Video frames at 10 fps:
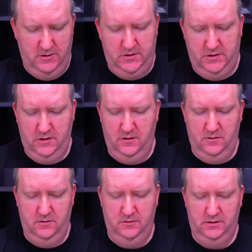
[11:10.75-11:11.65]

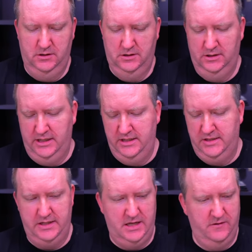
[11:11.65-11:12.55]
So let's
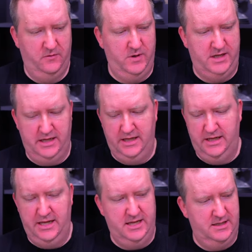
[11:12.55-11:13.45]
see if we can
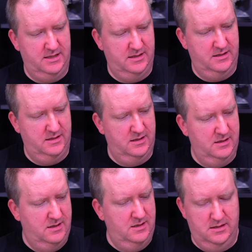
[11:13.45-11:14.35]
get
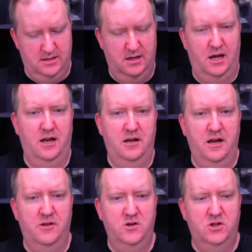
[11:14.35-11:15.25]

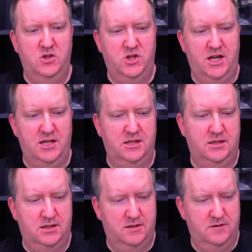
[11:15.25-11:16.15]
another
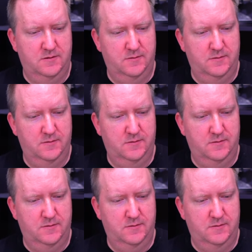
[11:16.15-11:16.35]
chase.